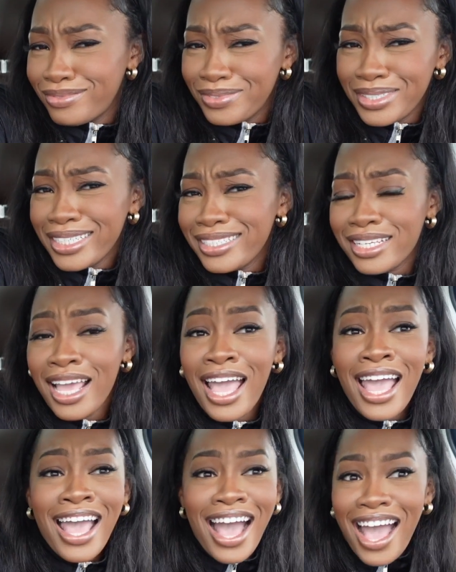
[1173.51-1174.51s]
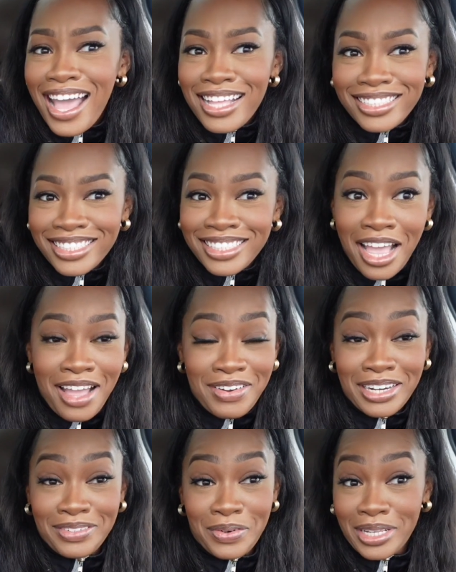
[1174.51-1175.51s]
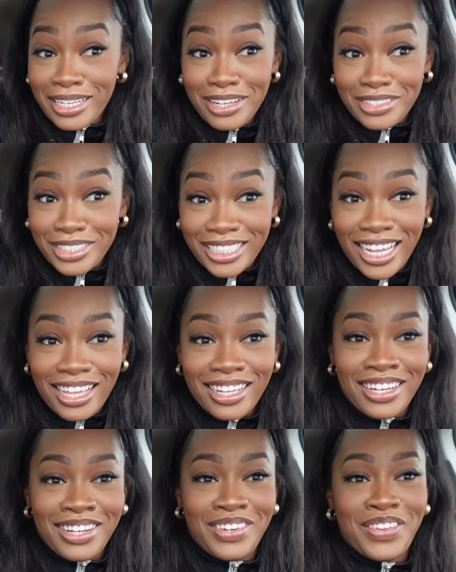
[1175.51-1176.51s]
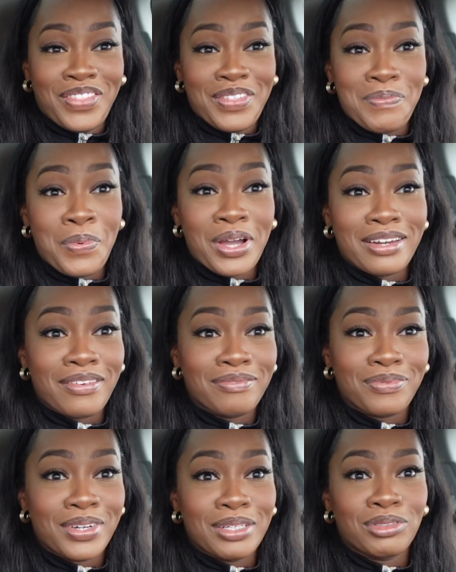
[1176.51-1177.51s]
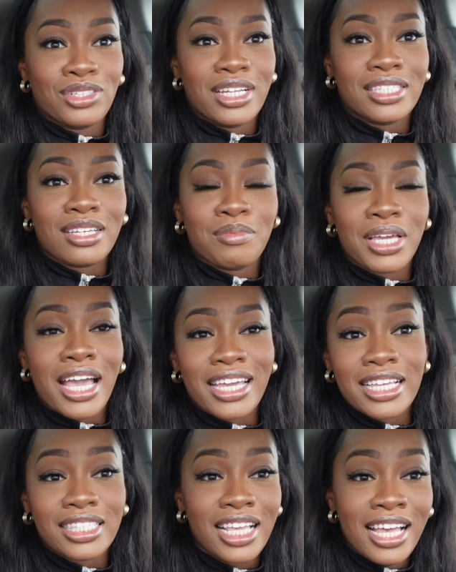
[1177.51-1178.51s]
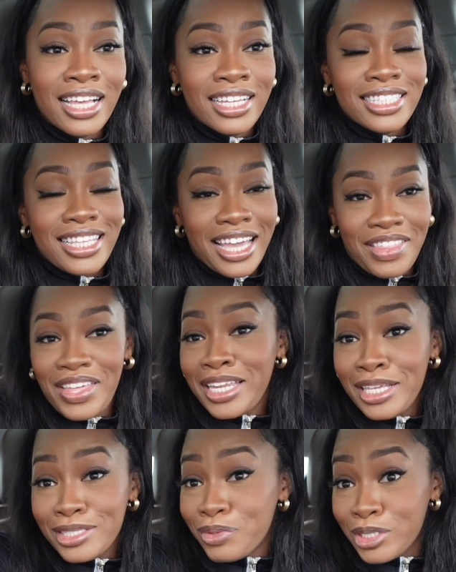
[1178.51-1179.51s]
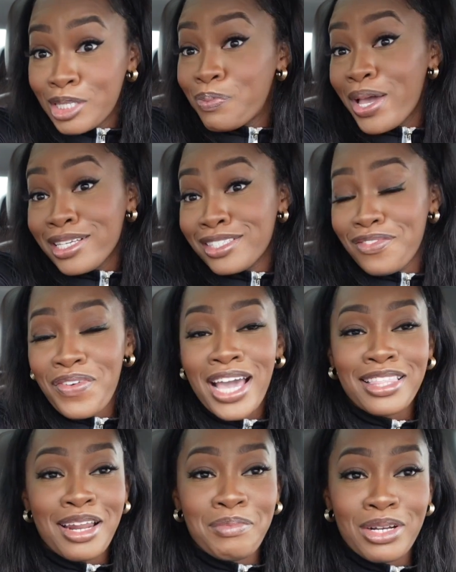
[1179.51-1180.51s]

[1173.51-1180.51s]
What? I didn't really understand the point of what he was trying to tell me. I guess saying that he respects the fact that I'm in